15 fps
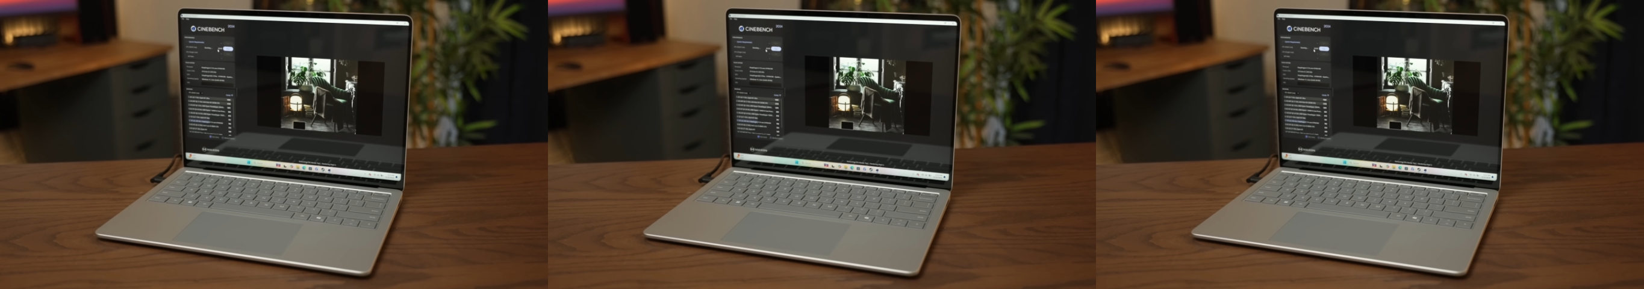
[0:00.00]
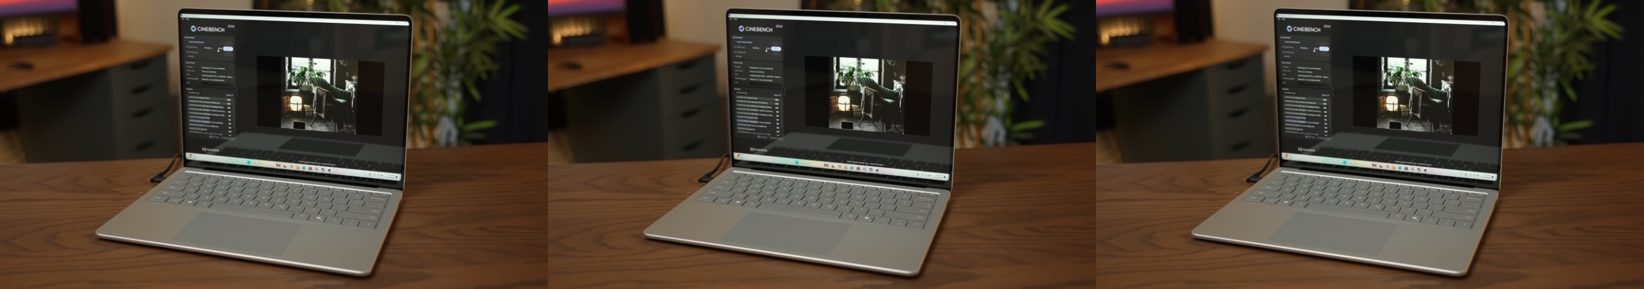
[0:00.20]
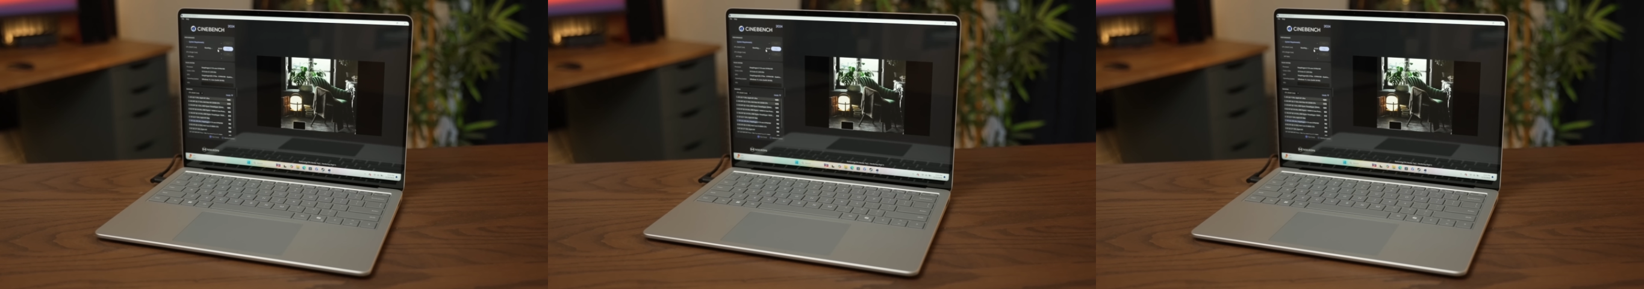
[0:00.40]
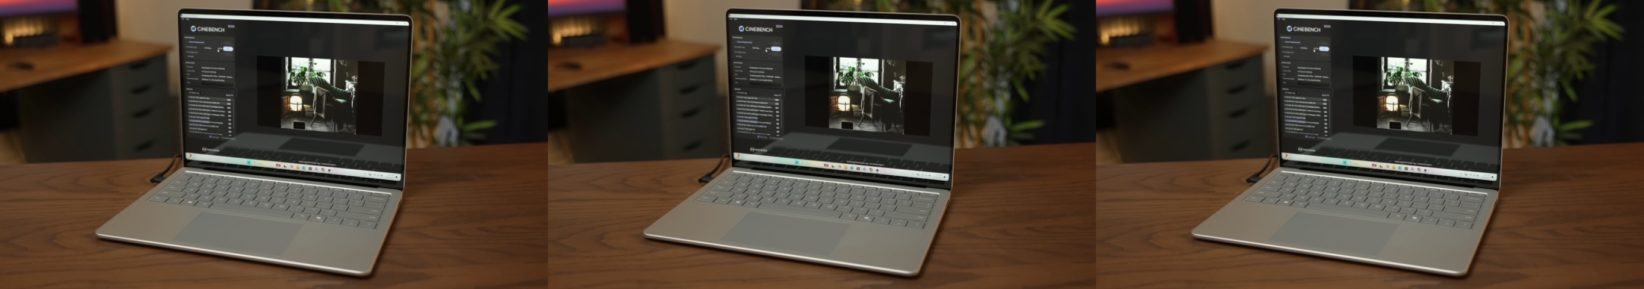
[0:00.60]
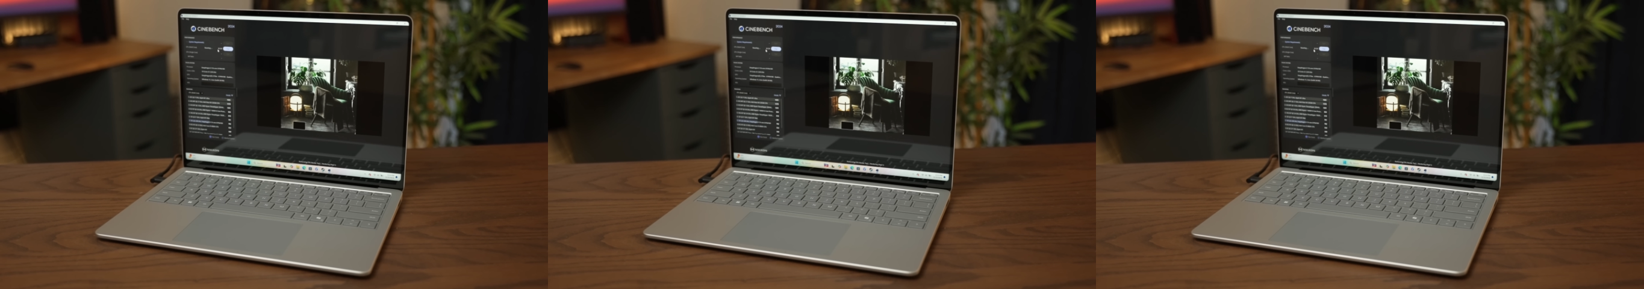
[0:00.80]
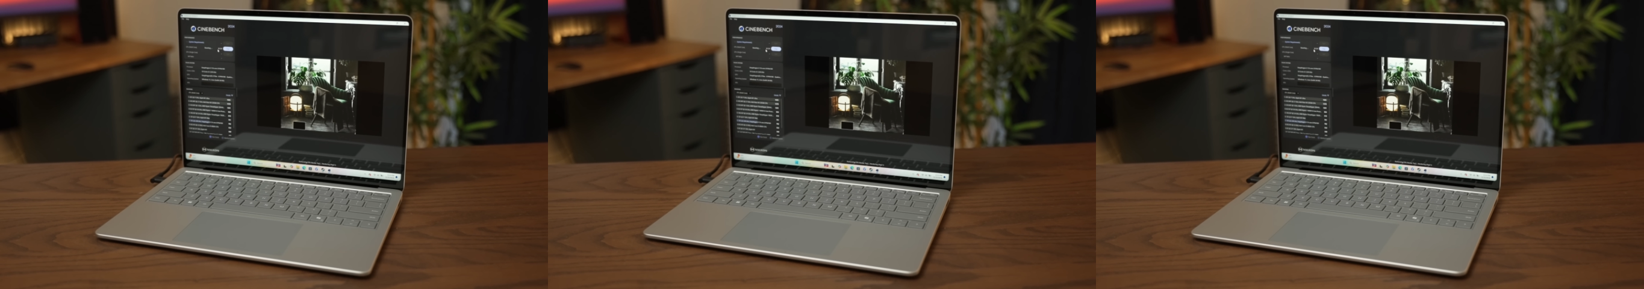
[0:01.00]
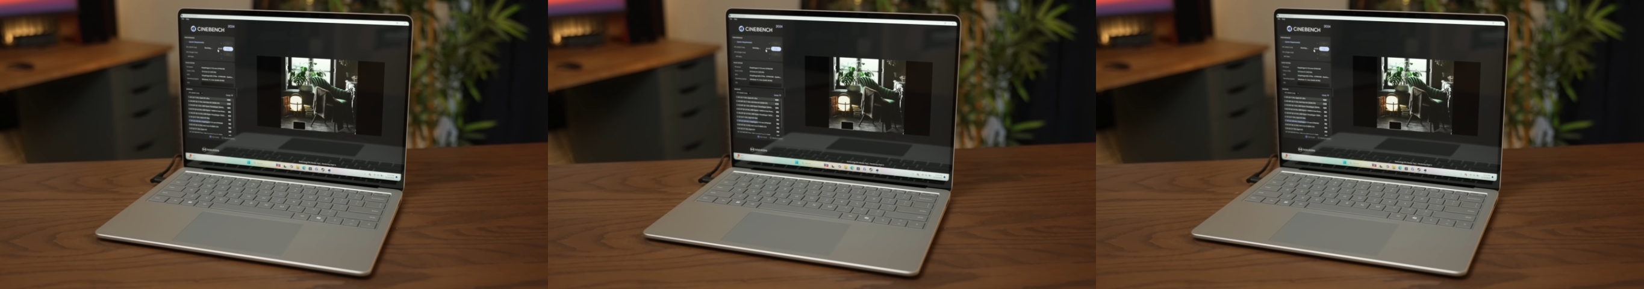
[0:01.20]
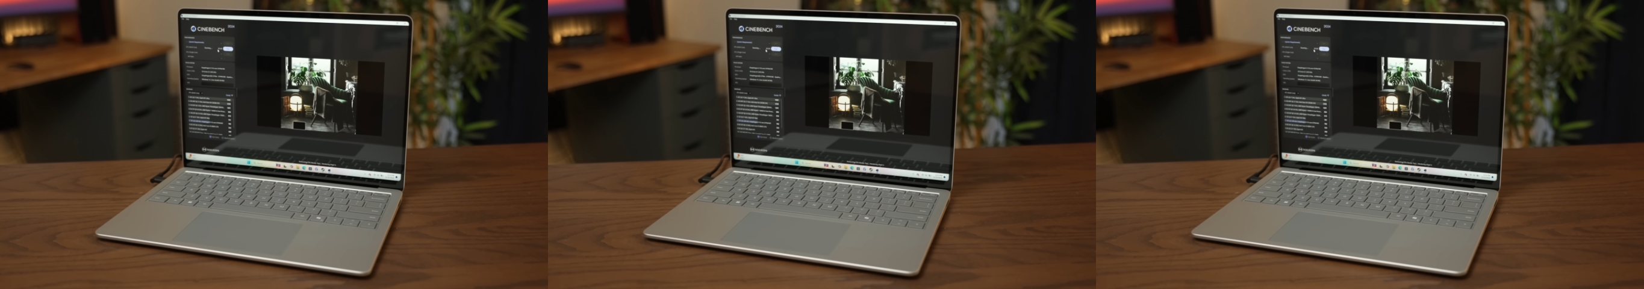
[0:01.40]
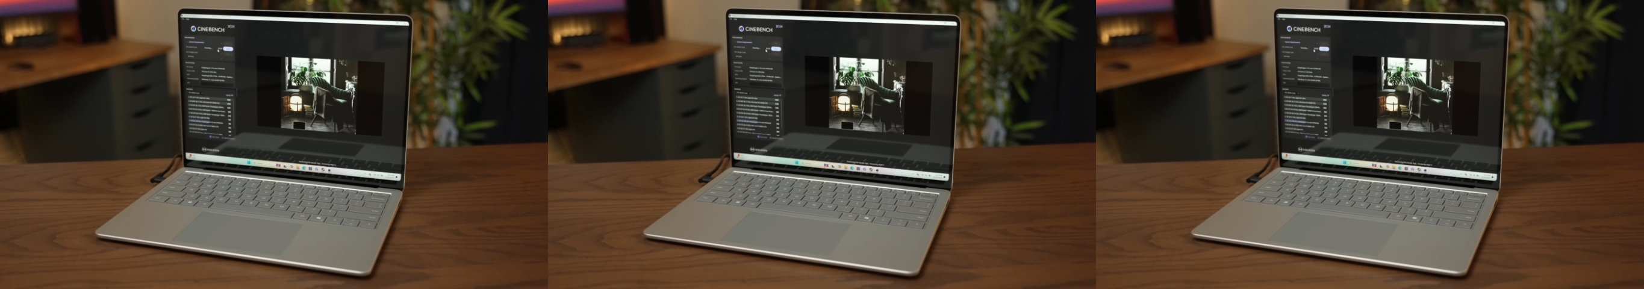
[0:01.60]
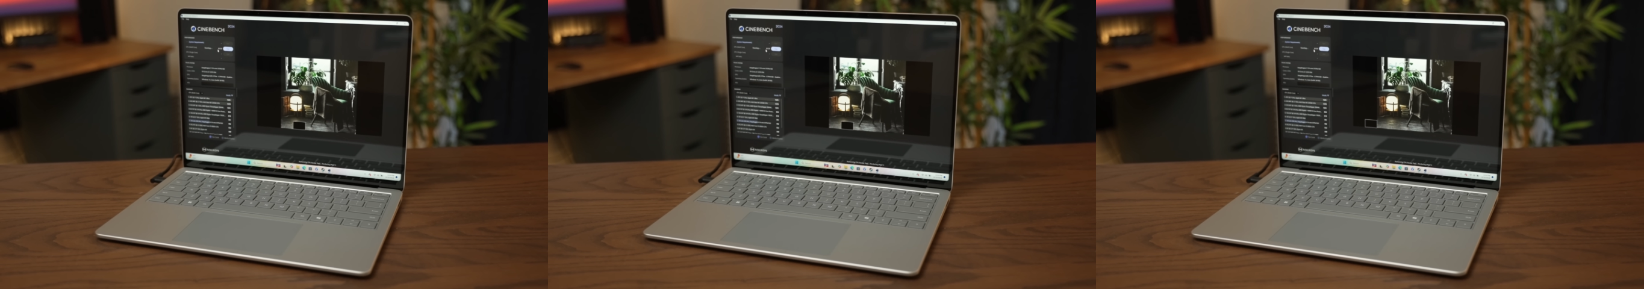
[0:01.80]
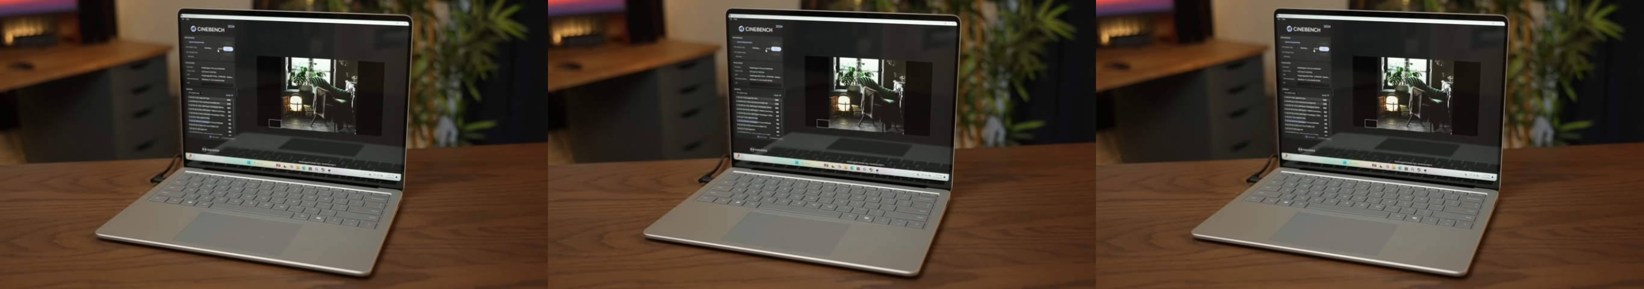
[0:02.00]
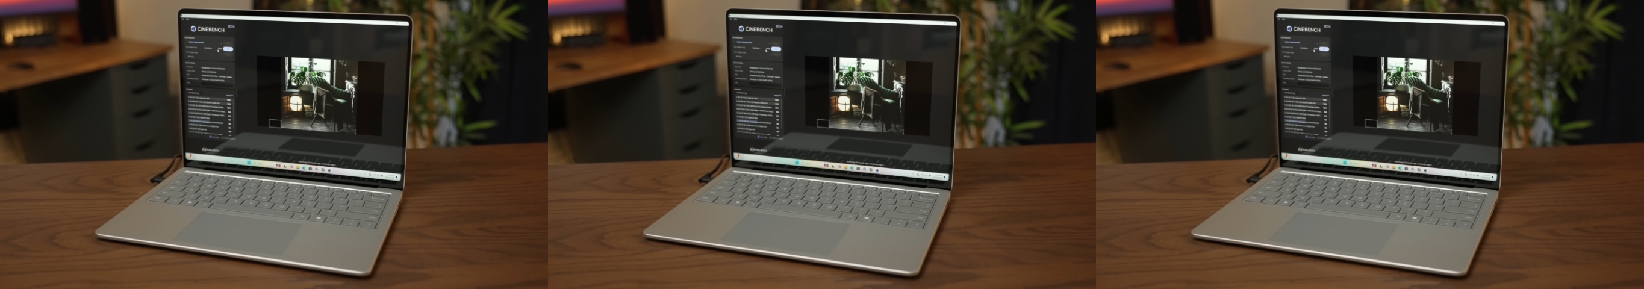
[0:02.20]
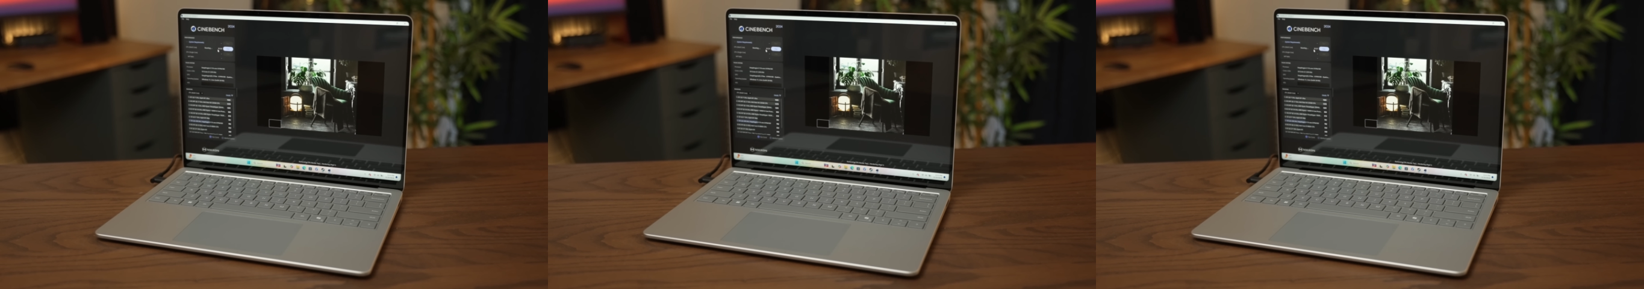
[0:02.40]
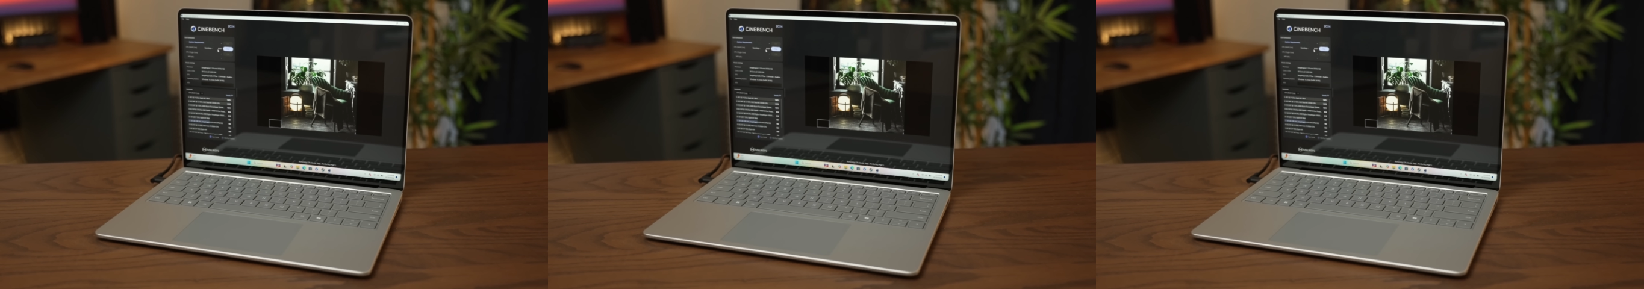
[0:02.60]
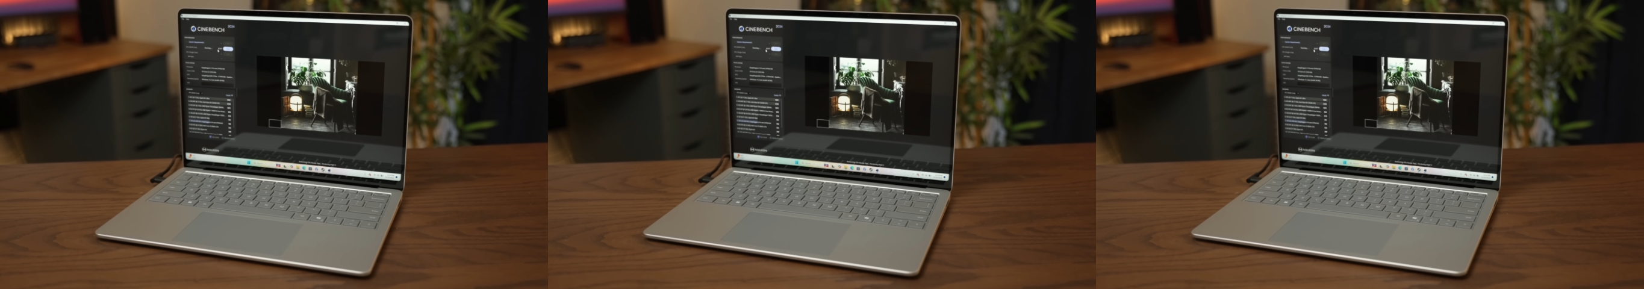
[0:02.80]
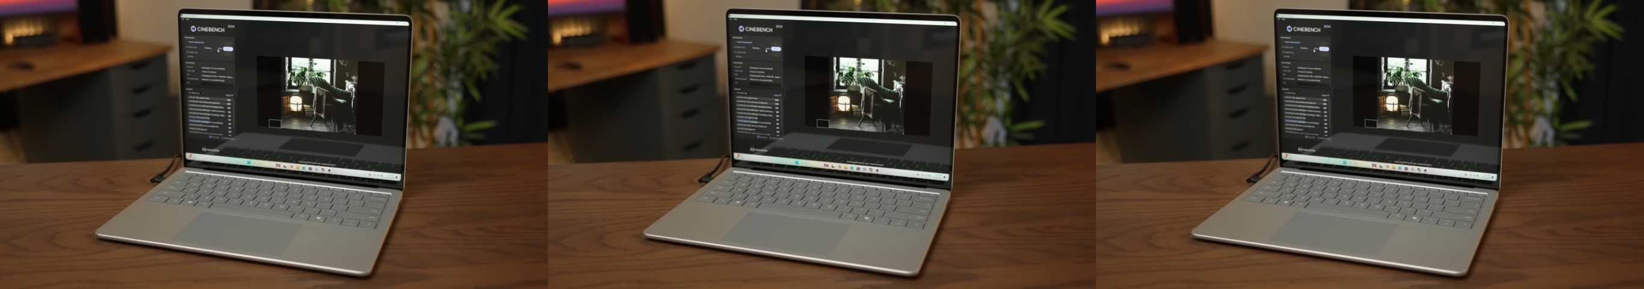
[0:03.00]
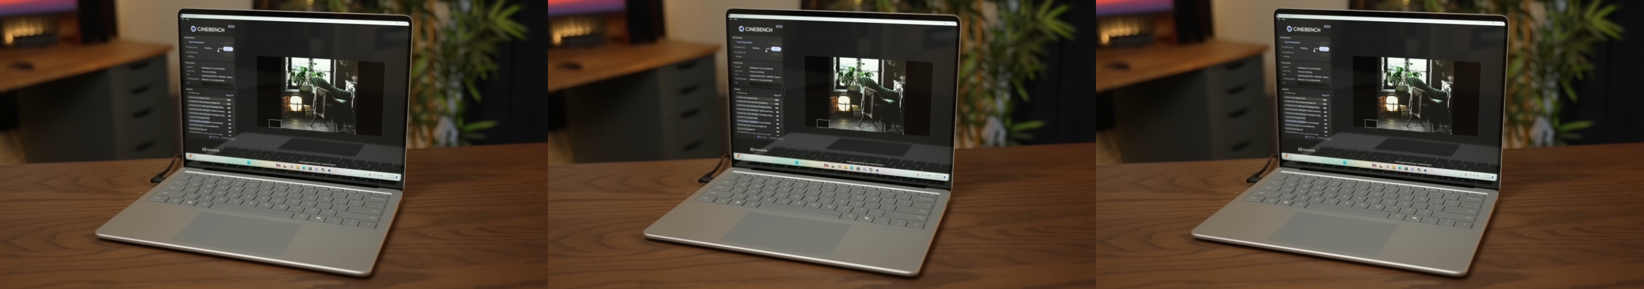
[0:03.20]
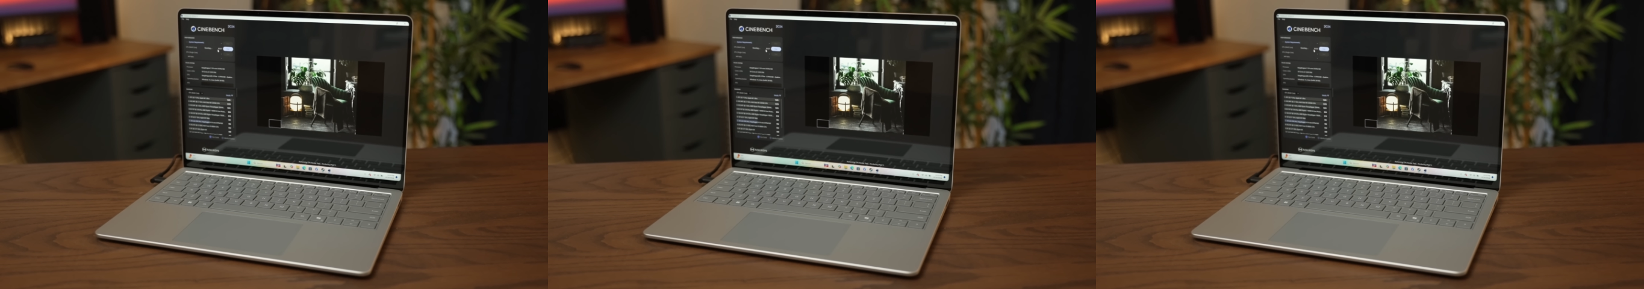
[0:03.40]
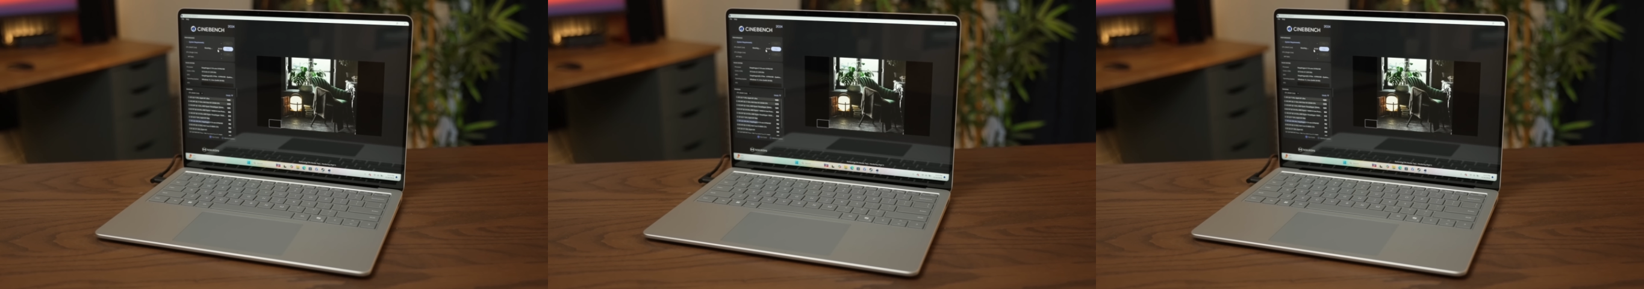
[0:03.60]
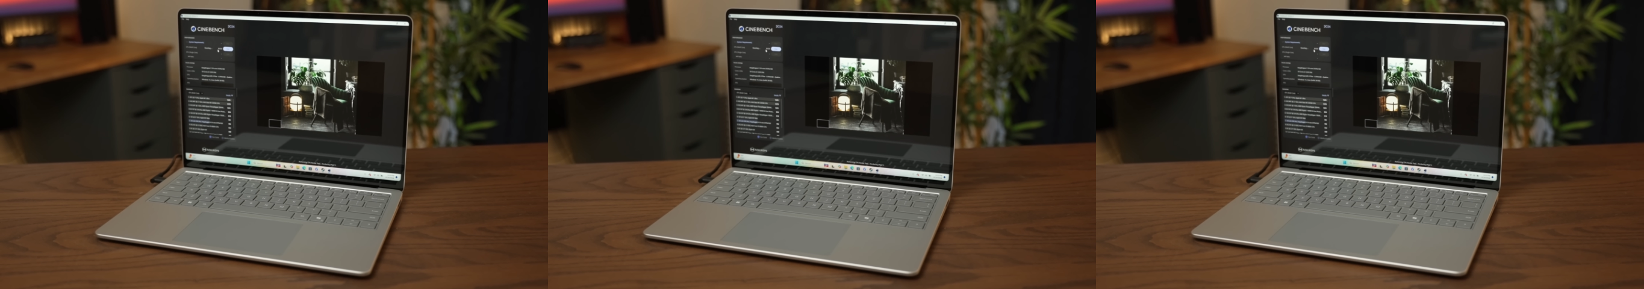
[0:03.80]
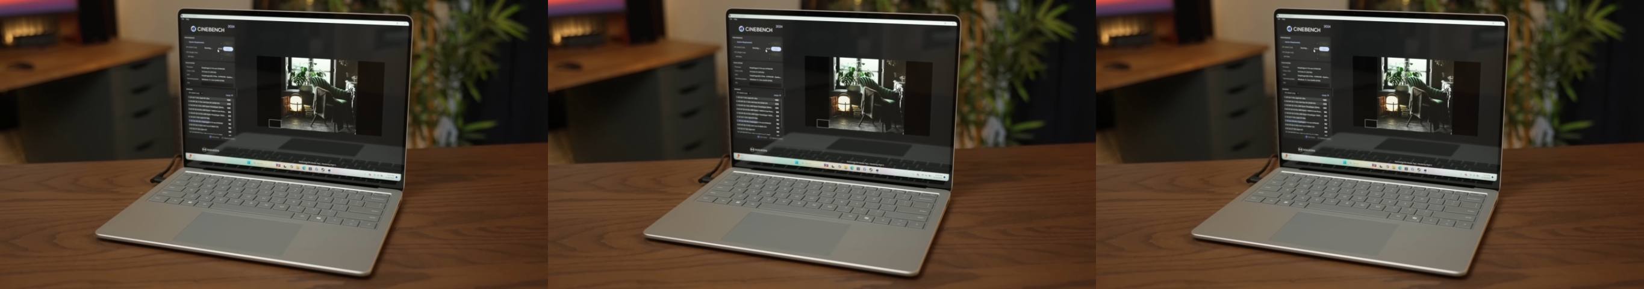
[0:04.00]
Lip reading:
[unreadable: no face in view]